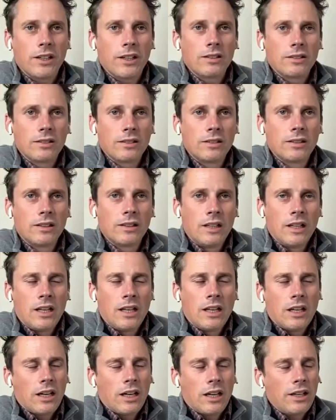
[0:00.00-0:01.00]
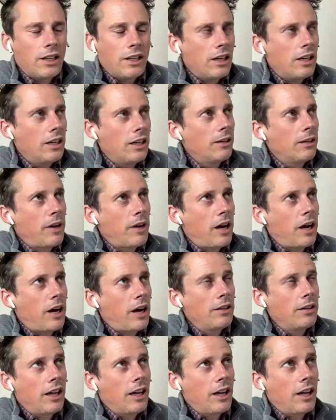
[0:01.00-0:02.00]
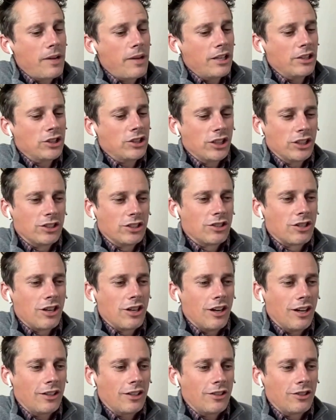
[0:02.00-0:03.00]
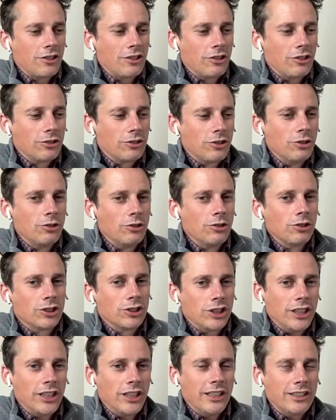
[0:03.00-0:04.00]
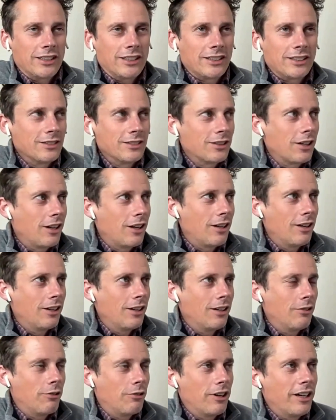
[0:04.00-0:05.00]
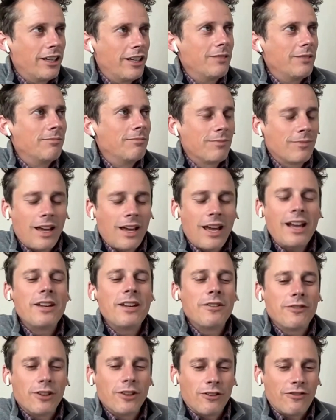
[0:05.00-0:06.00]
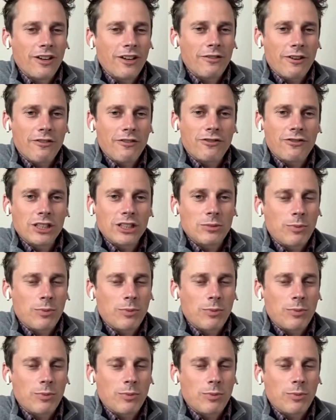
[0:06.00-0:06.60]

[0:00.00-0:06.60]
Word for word: Yeah. And um, like I mentioned, uh, good old Google Sheets uh, or any any of your favorite